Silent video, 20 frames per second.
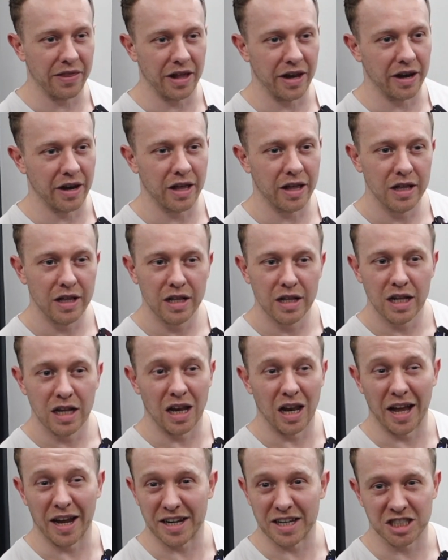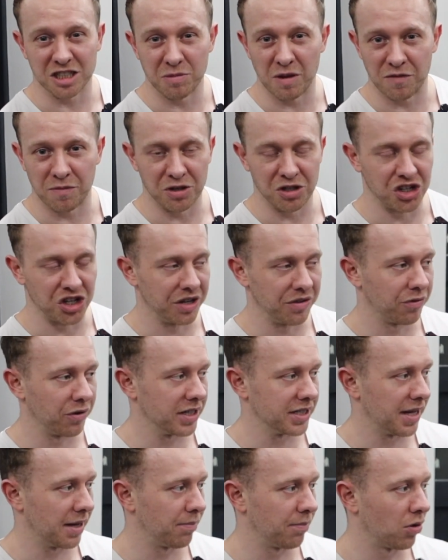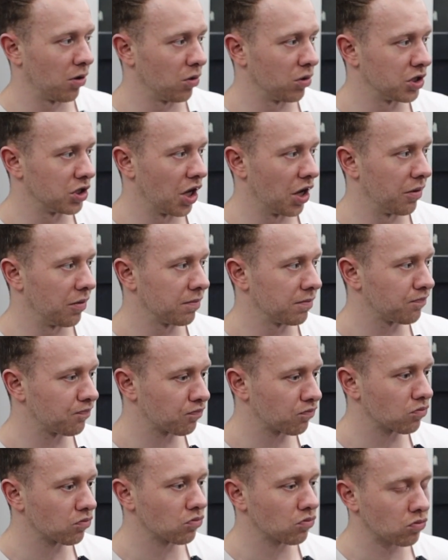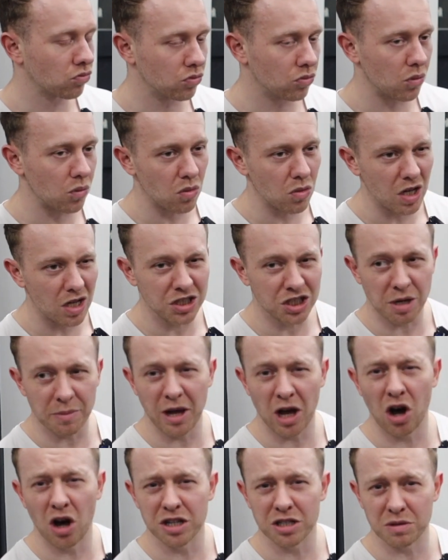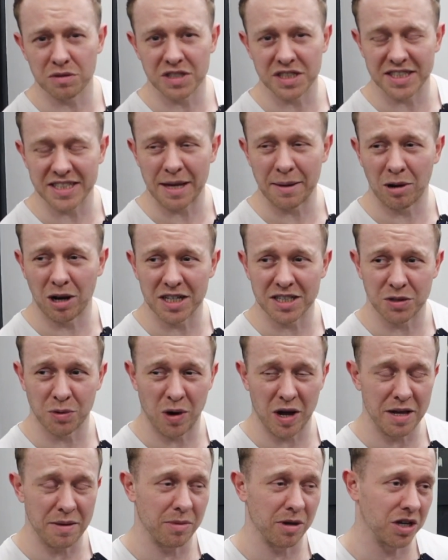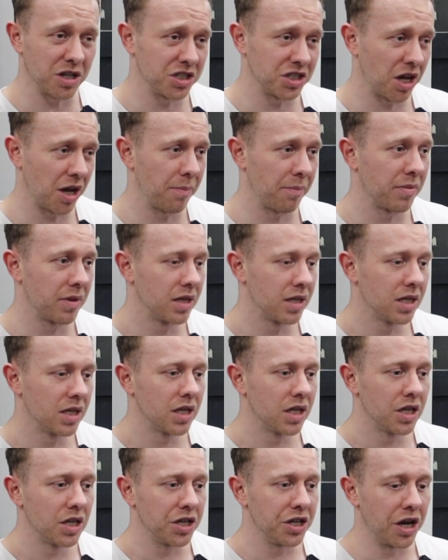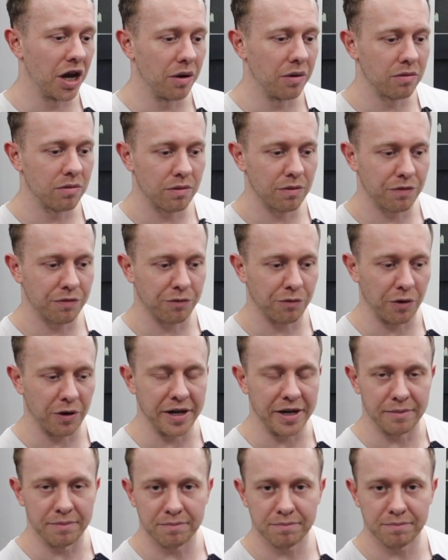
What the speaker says: than like a Smith machine, for example. So it's gonna be harder to obviously stabilize the weight because I'm, 3